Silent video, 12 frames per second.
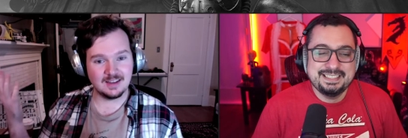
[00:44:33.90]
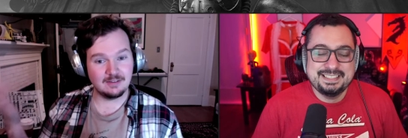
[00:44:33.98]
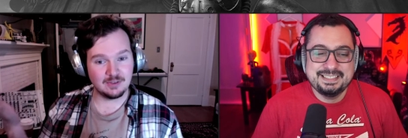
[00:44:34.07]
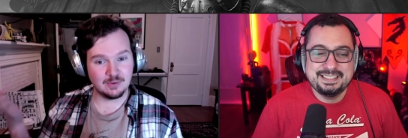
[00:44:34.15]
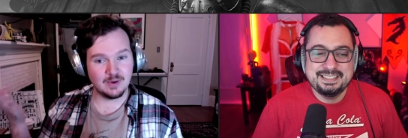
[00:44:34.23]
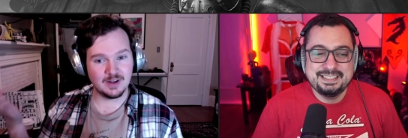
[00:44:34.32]

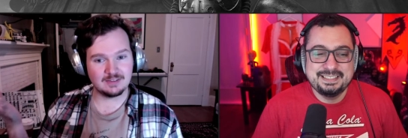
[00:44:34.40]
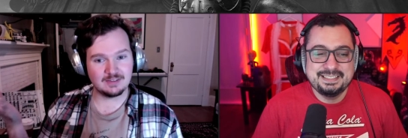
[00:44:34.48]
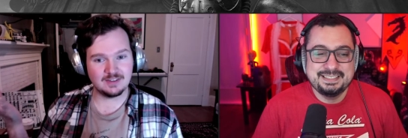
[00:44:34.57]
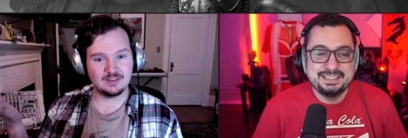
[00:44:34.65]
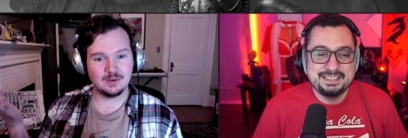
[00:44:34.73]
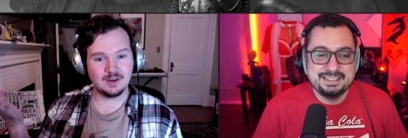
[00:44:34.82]
Speaker 1: of the what if
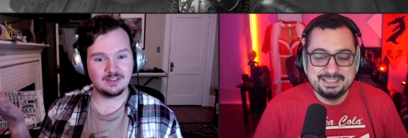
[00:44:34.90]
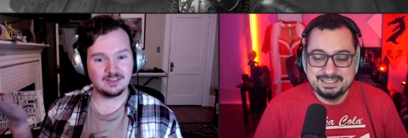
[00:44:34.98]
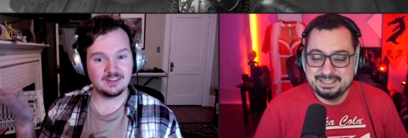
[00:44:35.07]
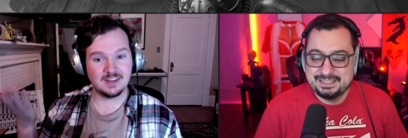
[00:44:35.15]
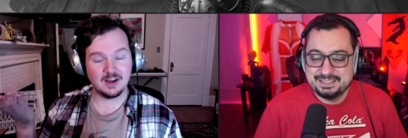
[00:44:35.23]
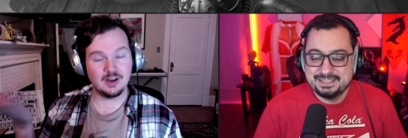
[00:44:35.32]
situation
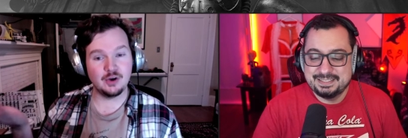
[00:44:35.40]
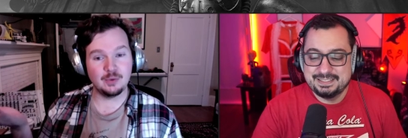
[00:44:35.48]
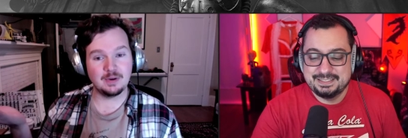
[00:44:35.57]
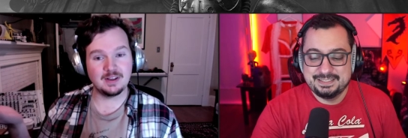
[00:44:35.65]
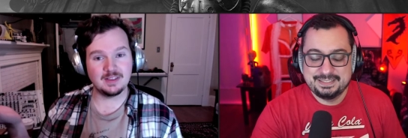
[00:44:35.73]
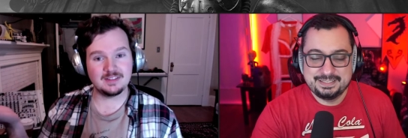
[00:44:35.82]
is they all
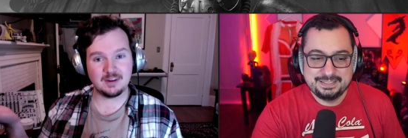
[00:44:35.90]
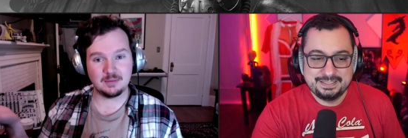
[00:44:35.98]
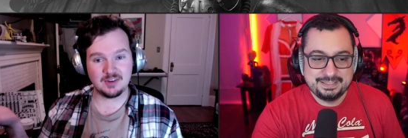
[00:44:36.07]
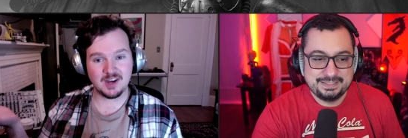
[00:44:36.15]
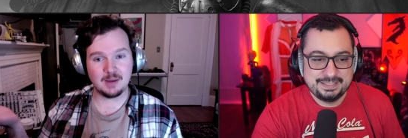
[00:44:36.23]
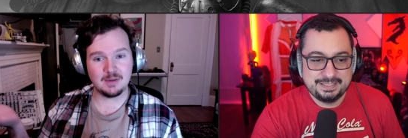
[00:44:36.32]
open at the same
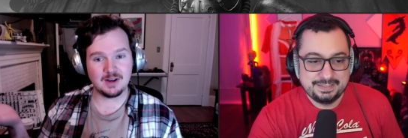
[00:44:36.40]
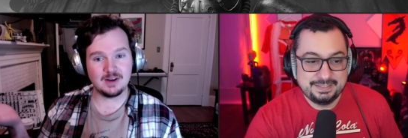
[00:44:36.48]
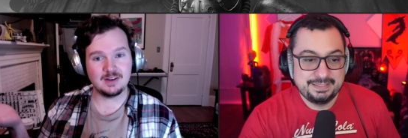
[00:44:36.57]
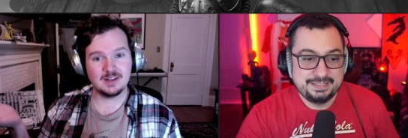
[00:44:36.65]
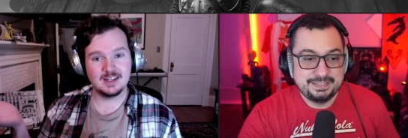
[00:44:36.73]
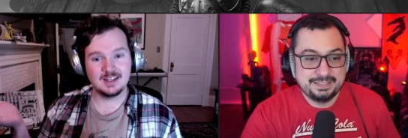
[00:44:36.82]
time and
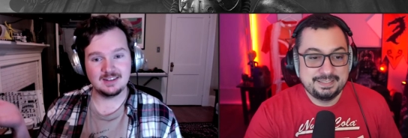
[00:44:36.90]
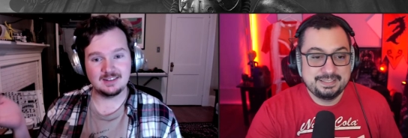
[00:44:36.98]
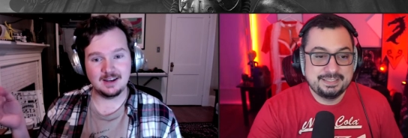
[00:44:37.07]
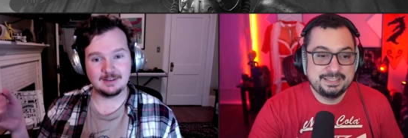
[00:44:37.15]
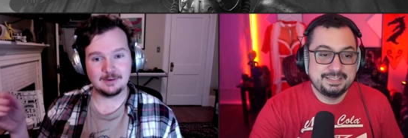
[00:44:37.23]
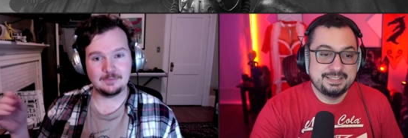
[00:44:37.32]
all get
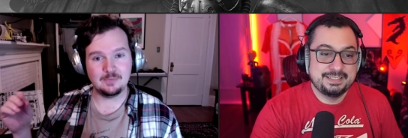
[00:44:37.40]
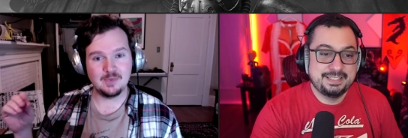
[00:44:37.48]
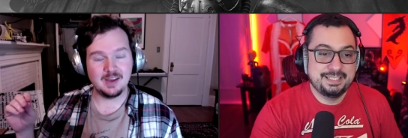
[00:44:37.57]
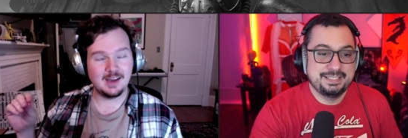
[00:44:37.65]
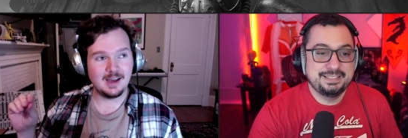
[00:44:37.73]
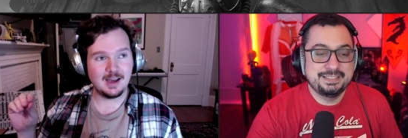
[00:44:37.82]
together.
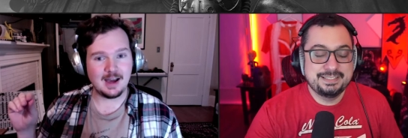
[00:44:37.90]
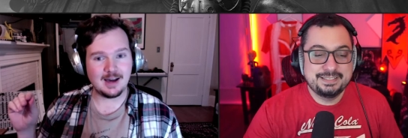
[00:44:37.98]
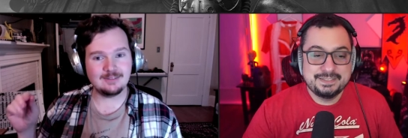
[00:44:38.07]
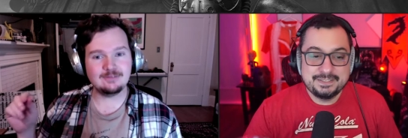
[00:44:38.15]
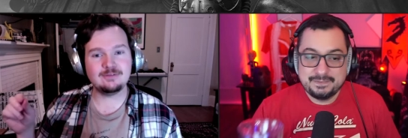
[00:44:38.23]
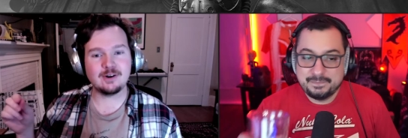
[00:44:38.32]
Uh-huh.
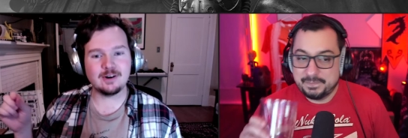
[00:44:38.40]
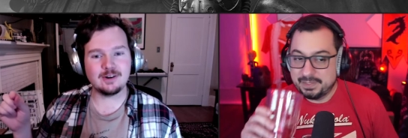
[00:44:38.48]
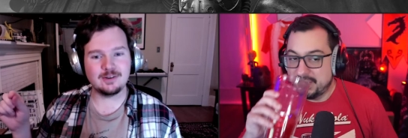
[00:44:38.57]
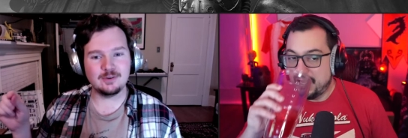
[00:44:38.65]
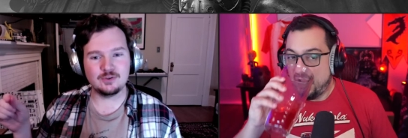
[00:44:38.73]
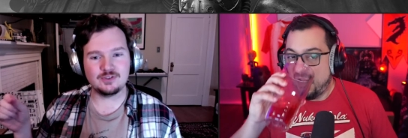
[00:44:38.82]
How far are
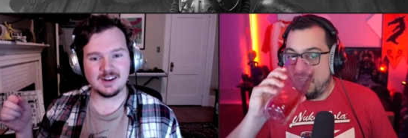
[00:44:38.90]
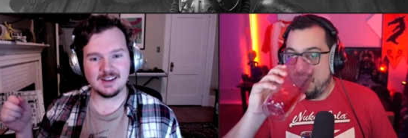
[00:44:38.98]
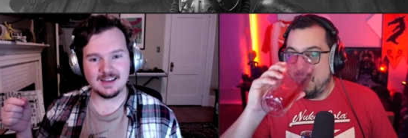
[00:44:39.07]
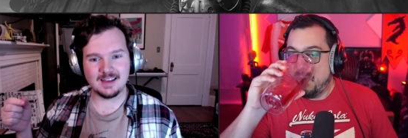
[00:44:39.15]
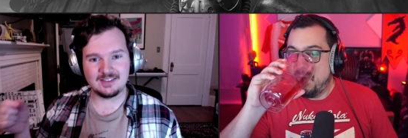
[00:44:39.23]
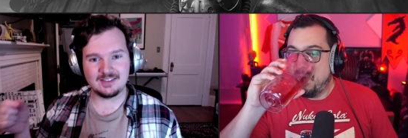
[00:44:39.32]
you
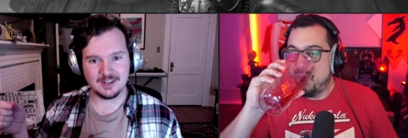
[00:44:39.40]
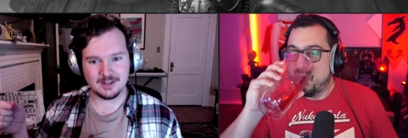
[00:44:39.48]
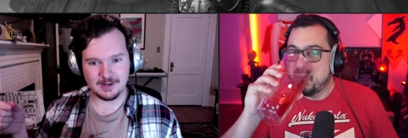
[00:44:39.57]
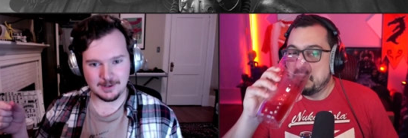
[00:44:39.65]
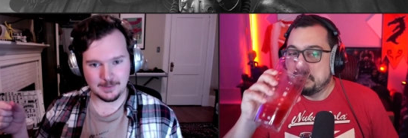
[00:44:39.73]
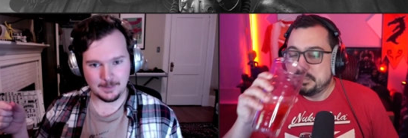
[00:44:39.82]
setting that
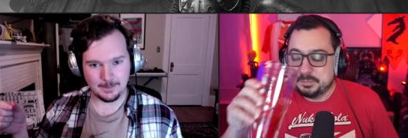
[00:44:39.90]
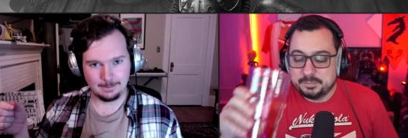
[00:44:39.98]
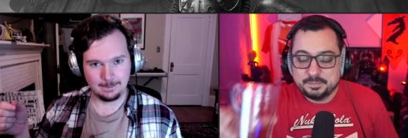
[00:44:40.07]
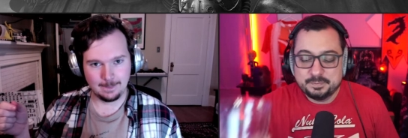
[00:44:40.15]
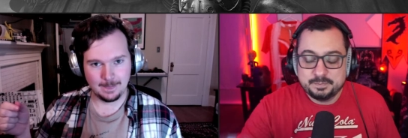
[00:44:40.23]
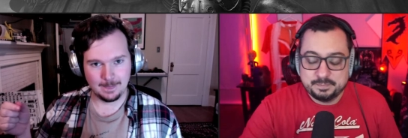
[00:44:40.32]
ticker?
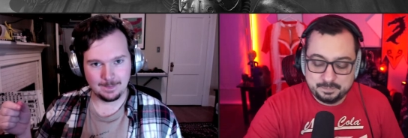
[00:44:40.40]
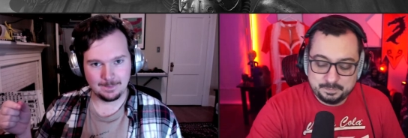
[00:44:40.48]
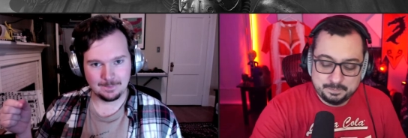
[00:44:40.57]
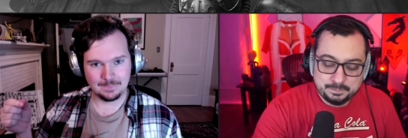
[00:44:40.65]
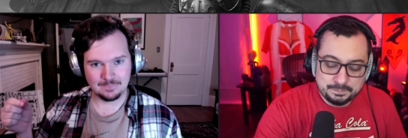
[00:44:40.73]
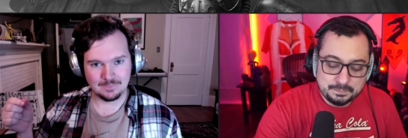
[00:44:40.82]
Speaker 2: Mm,
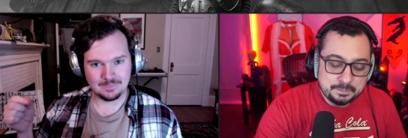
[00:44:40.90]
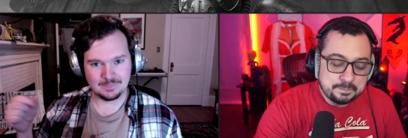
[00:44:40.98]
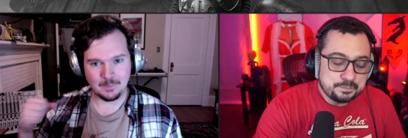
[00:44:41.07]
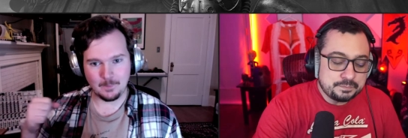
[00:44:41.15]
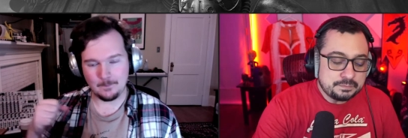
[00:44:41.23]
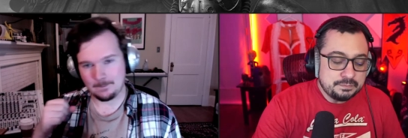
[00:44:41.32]
mm.
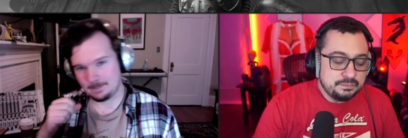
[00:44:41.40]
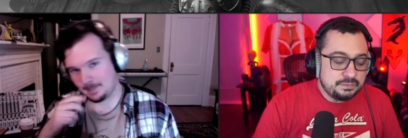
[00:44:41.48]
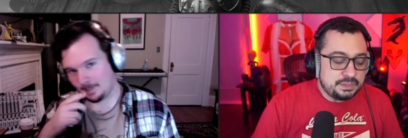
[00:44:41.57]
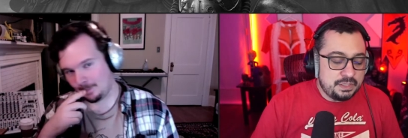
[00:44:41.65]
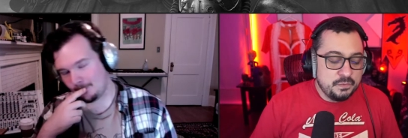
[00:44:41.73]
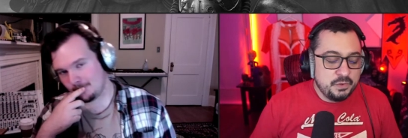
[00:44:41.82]

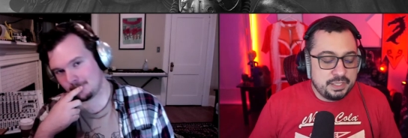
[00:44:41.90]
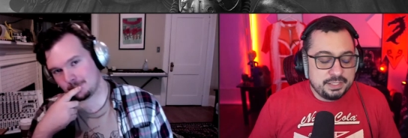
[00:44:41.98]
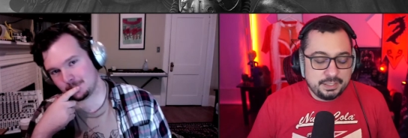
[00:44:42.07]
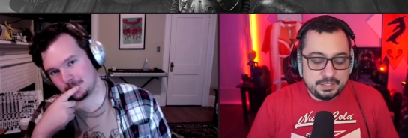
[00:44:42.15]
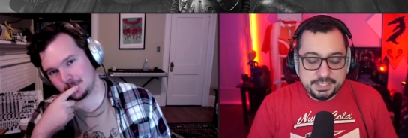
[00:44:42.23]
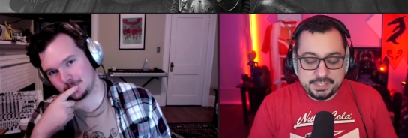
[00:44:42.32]
Well,
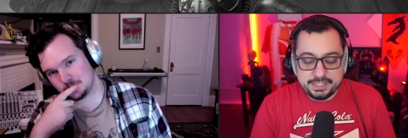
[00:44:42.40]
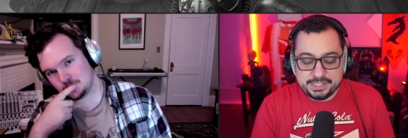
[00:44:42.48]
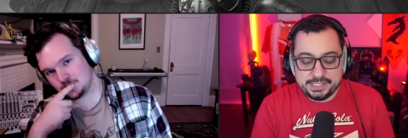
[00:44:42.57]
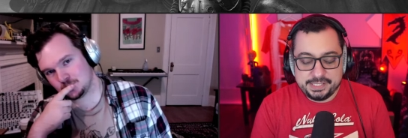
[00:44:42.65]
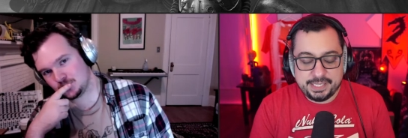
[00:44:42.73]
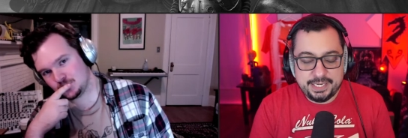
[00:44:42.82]
uh, is is
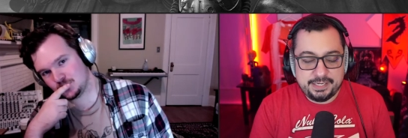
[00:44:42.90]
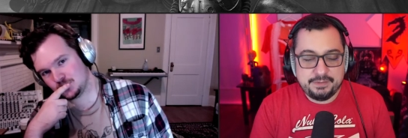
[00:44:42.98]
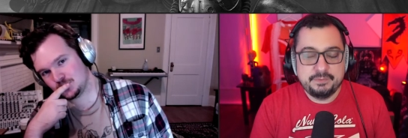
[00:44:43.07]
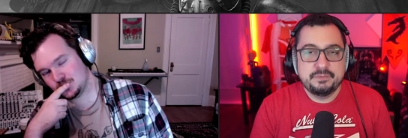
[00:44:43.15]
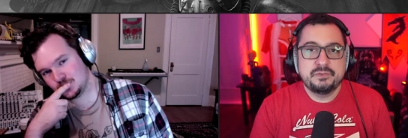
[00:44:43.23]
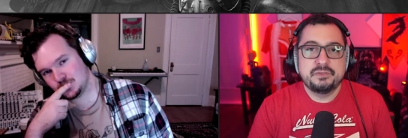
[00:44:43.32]
this like
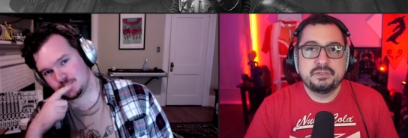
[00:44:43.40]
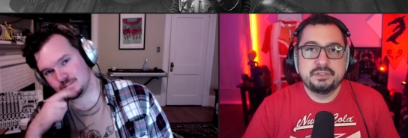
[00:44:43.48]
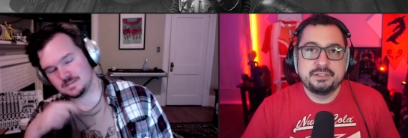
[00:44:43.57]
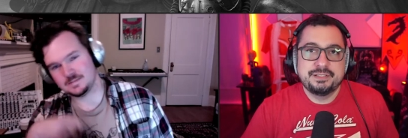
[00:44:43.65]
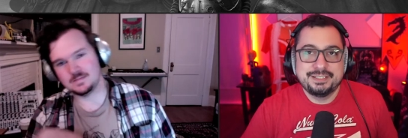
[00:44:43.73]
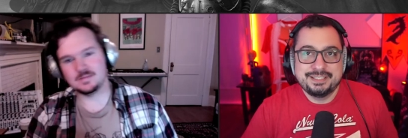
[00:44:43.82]

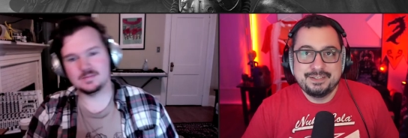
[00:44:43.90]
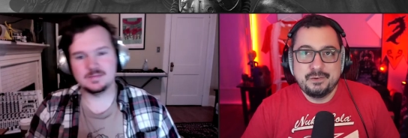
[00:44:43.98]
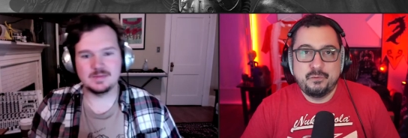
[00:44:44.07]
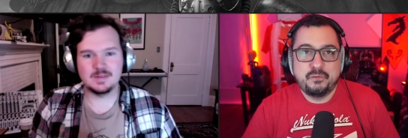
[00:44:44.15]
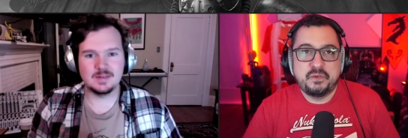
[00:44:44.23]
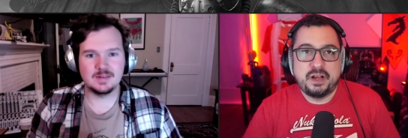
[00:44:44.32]

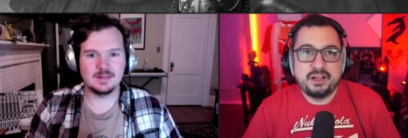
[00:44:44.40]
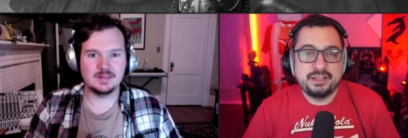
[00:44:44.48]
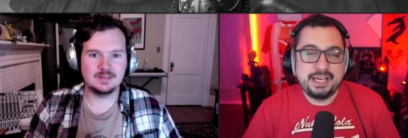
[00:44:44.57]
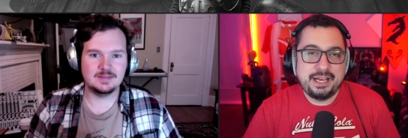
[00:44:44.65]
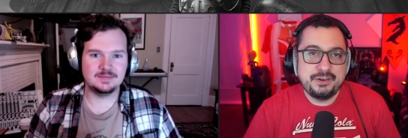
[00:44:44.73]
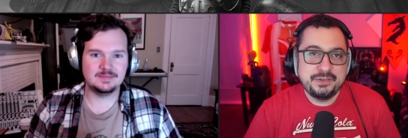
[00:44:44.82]

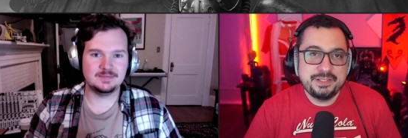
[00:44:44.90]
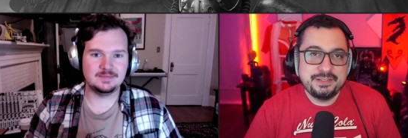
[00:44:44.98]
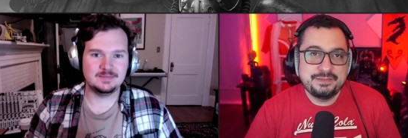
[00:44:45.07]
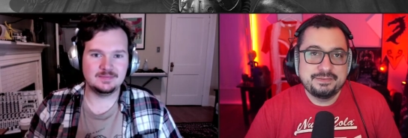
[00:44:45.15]
Fallout